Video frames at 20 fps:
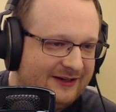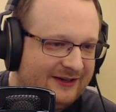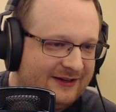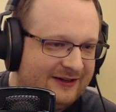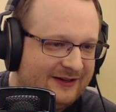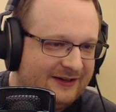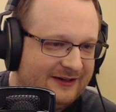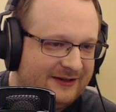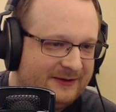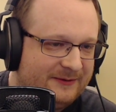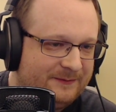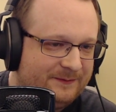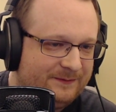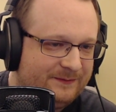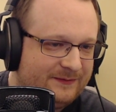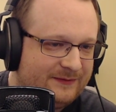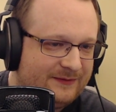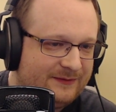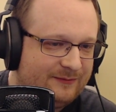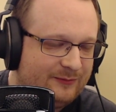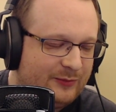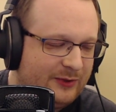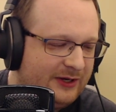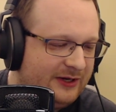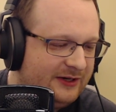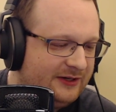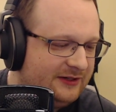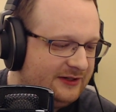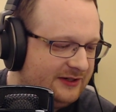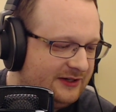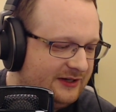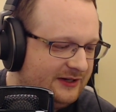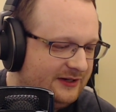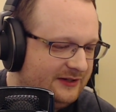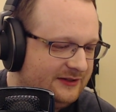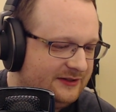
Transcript: Um, but uh,